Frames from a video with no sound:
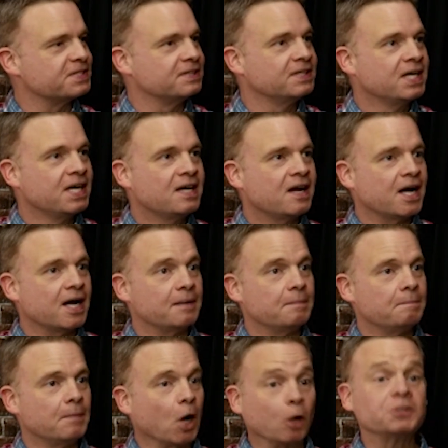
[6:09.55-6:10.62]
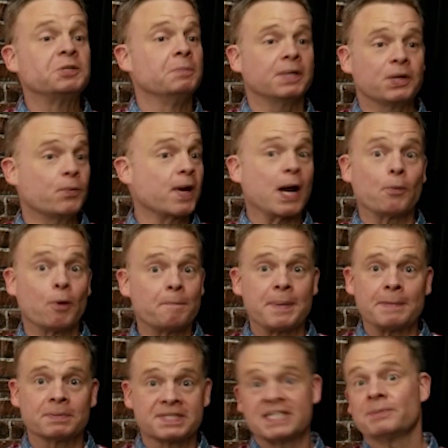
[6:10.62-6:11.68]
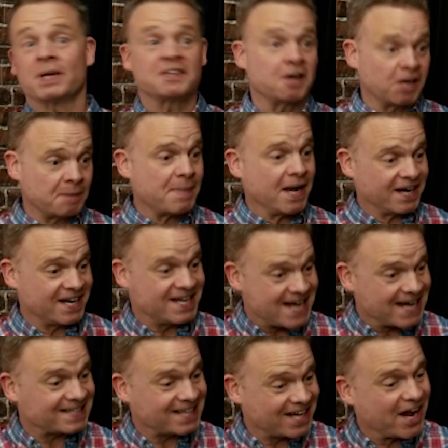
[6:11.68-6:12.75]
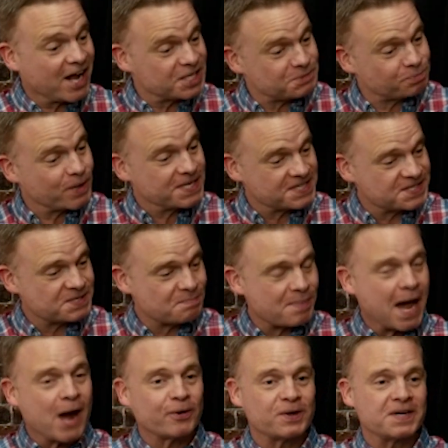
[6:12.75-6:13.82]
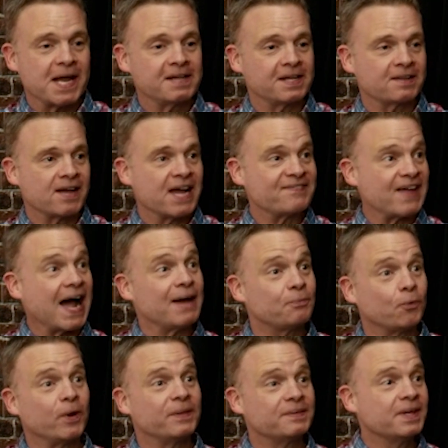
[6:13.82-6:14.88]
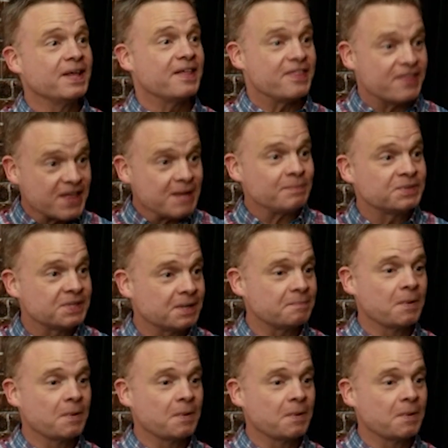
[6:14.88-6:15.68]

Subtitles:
And ultimately what I want people to see when I talk about connecting God's presence and power in daily life, I want them to